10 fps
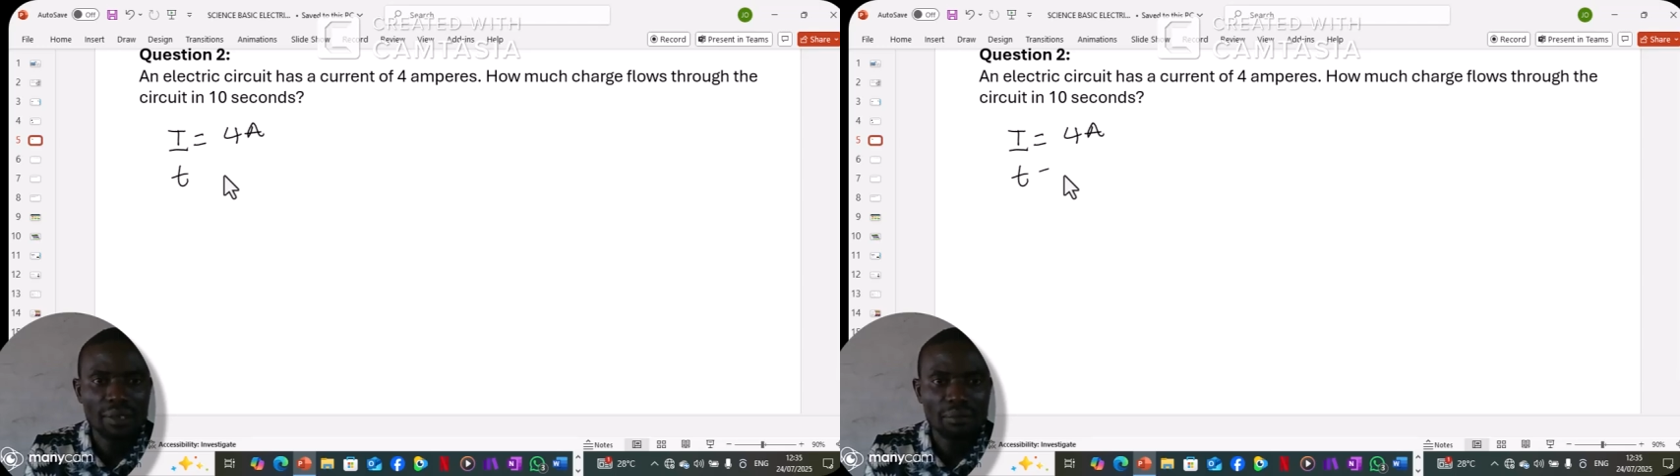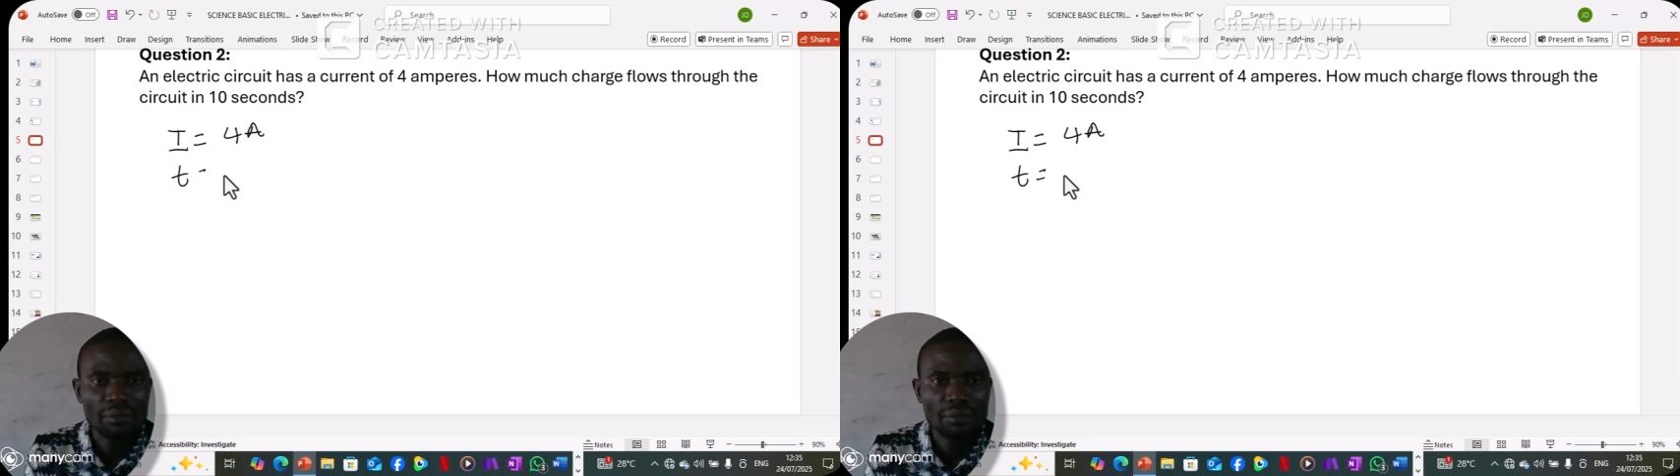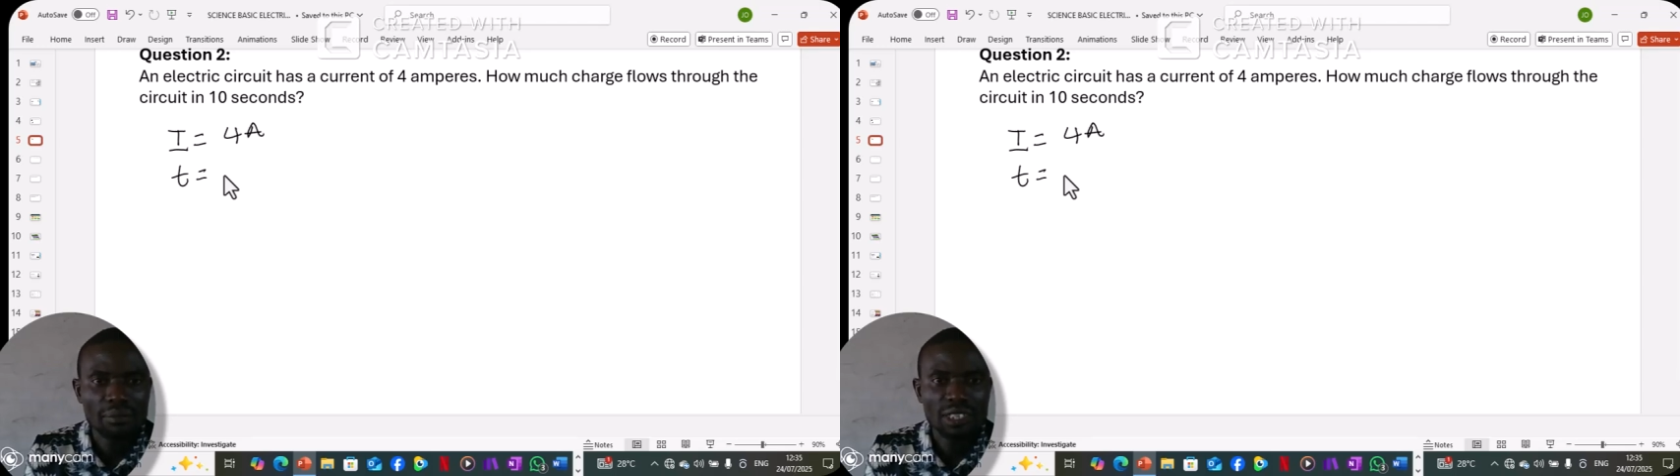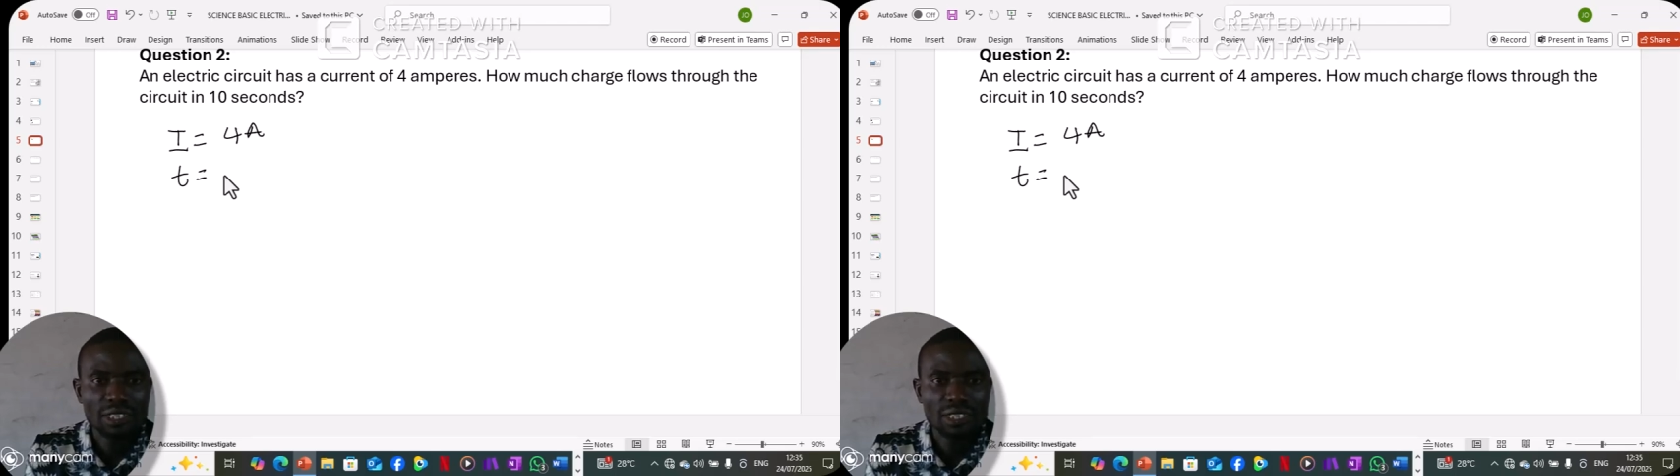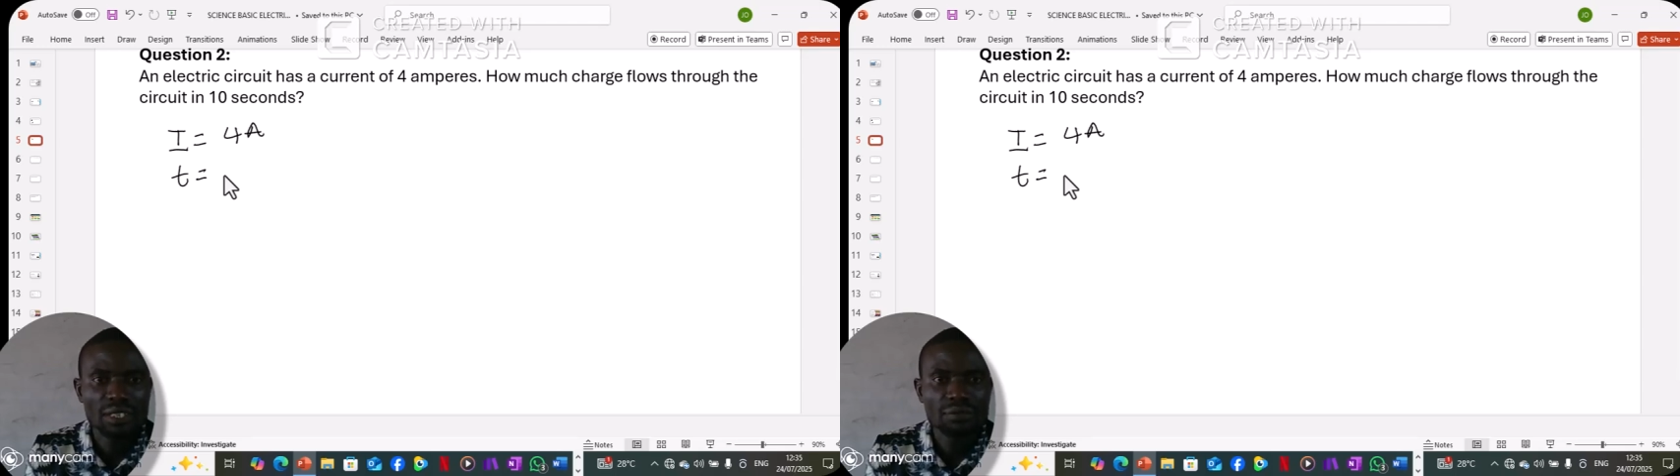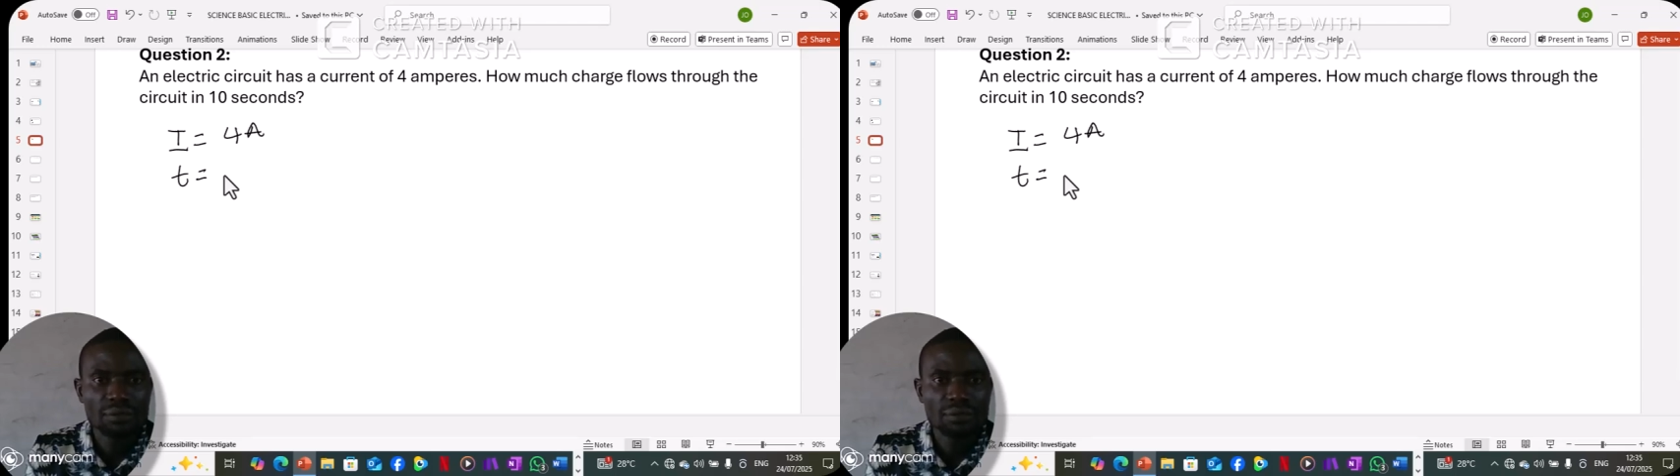is given